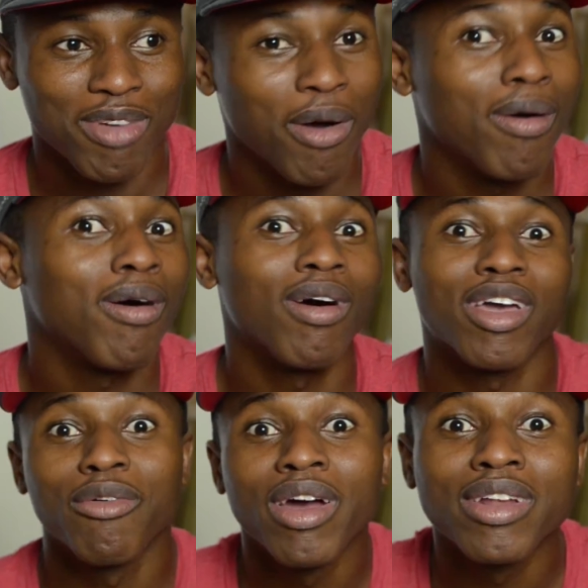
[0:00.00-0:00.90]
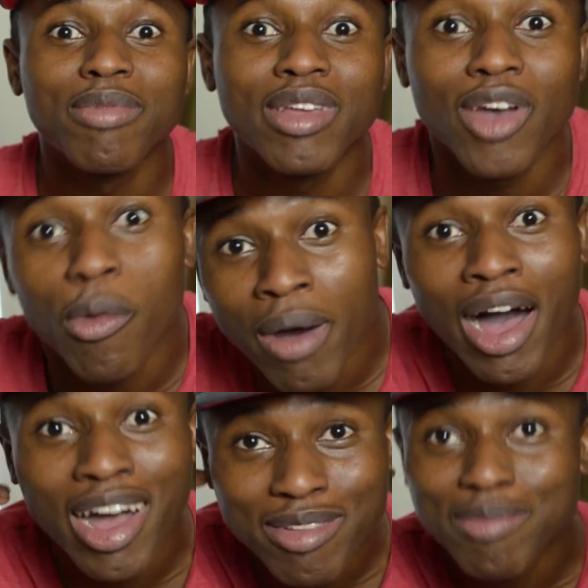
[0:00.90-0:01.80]
Oh, get ready to be your
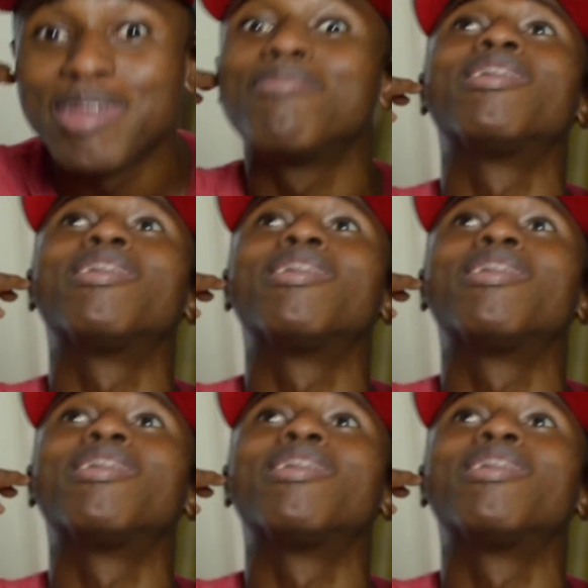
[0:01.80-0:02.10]
mind be